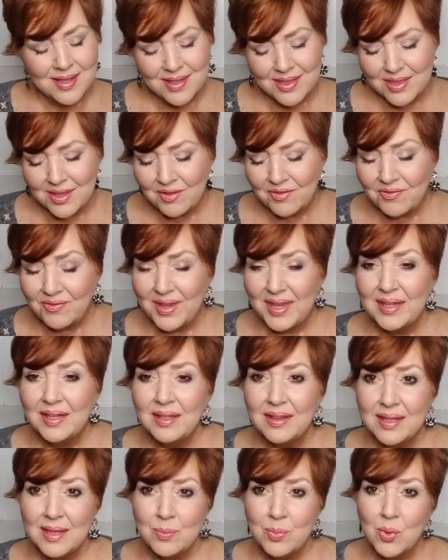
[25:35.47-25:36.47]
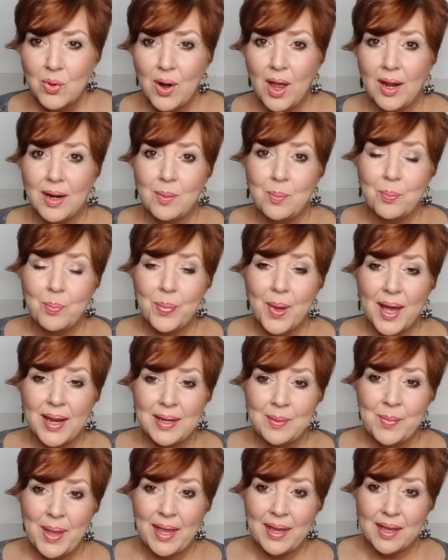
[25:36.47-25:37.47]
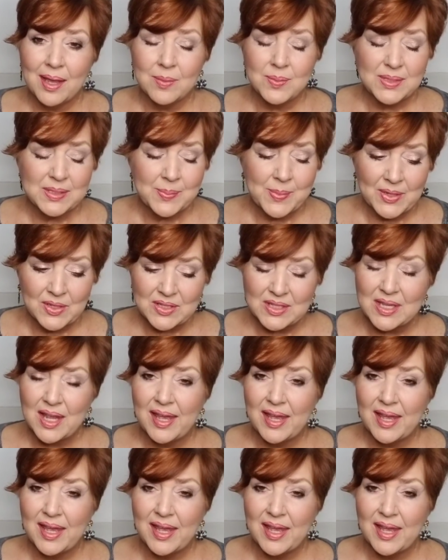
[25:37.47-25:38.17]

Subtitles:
The Vita Liberata body makeup smells